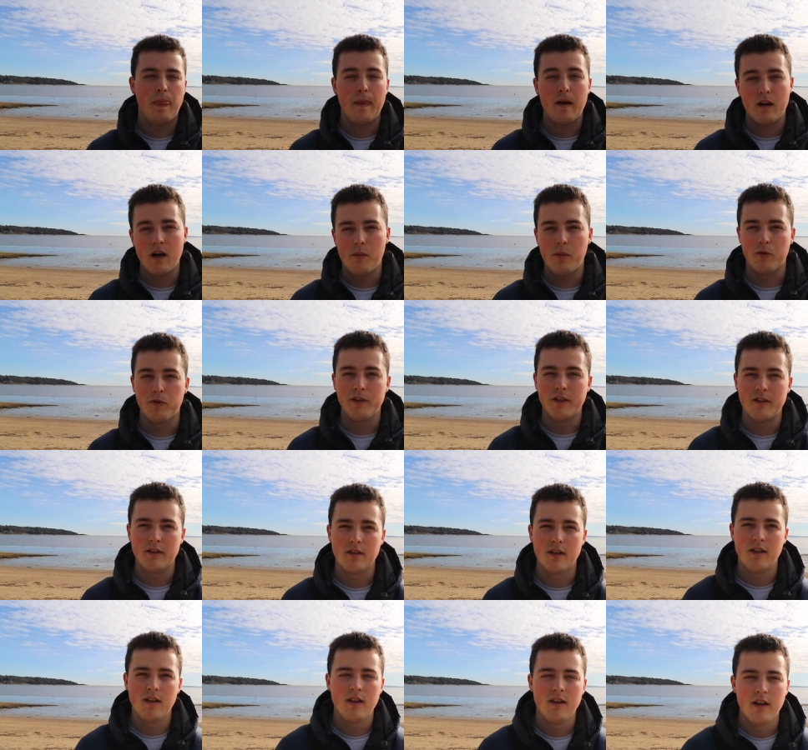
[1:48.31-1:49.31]
A couple
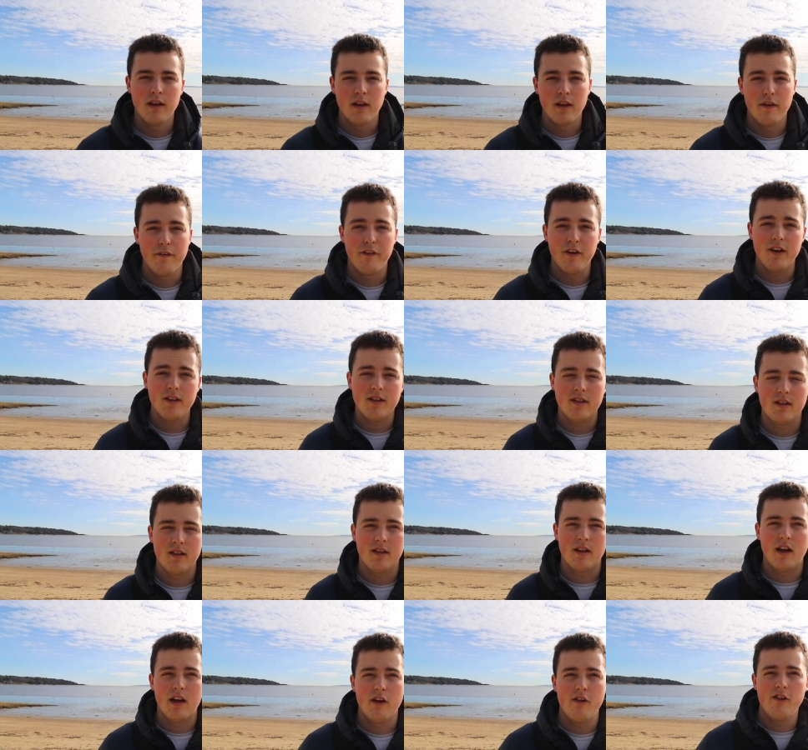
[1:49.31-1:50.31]
reasons. The first,
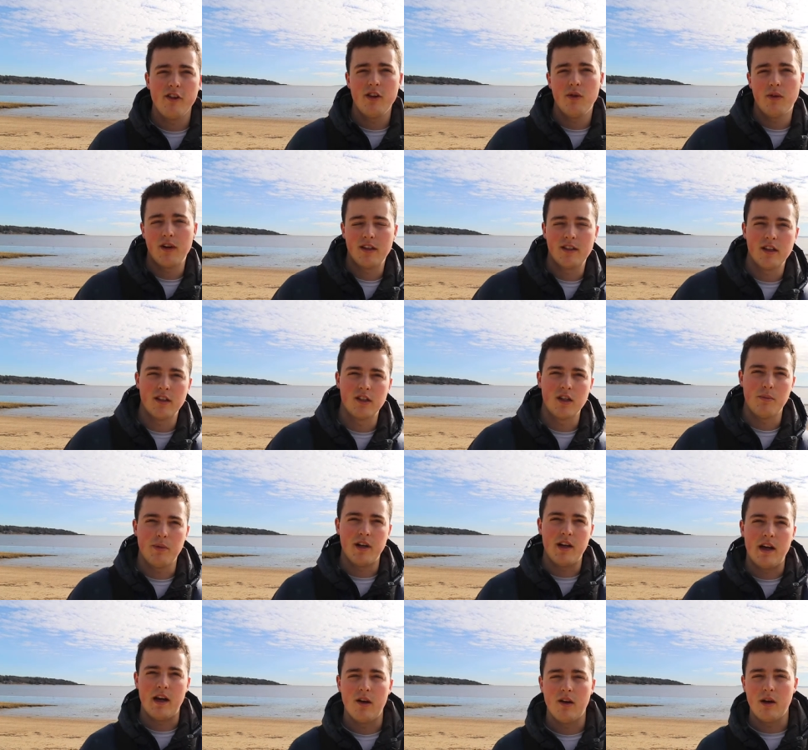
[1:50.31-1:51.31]
I really want to touch up
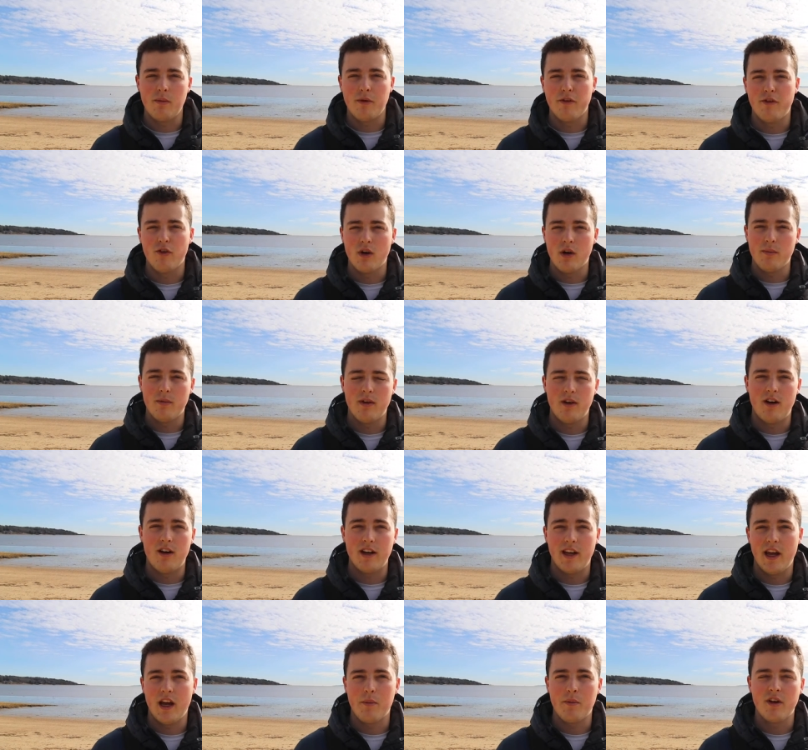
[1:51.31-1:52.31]
on how I perform
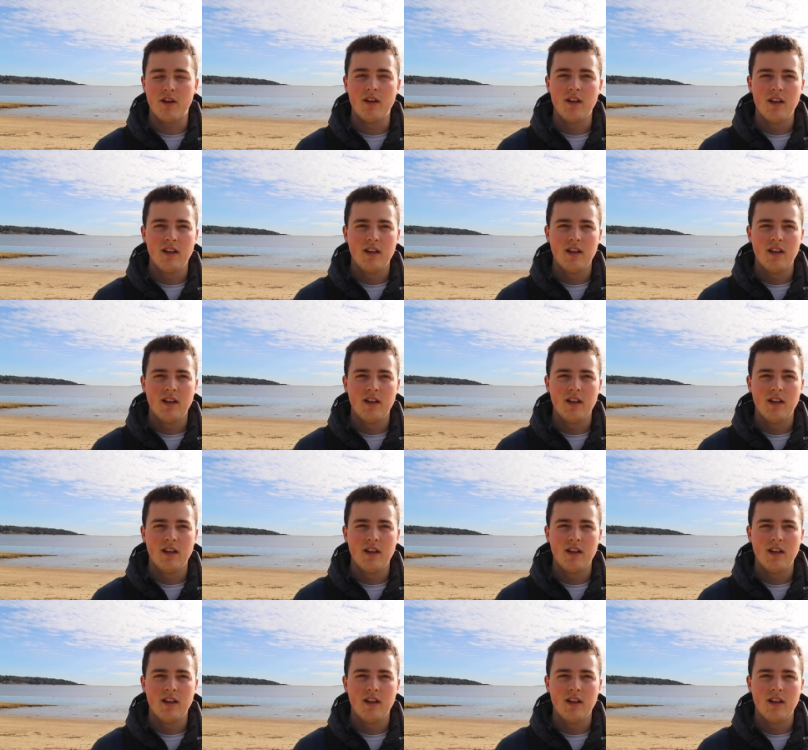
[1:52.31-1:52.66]
on camera.